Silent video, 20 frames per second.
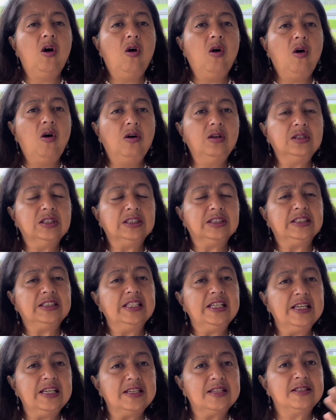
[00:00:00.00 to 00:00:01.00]
all the
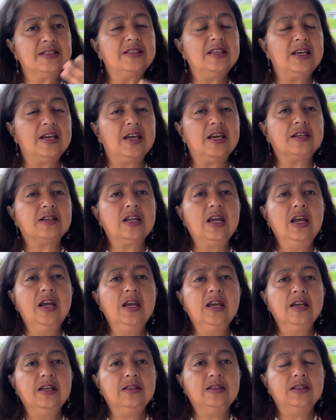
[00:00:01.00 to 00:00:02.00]
things that
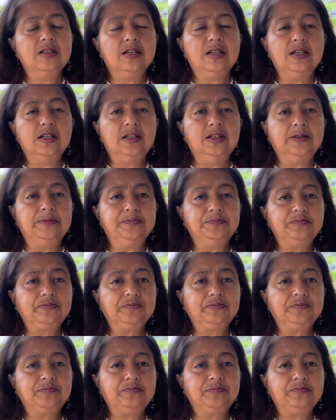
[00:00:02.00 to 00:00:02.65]
the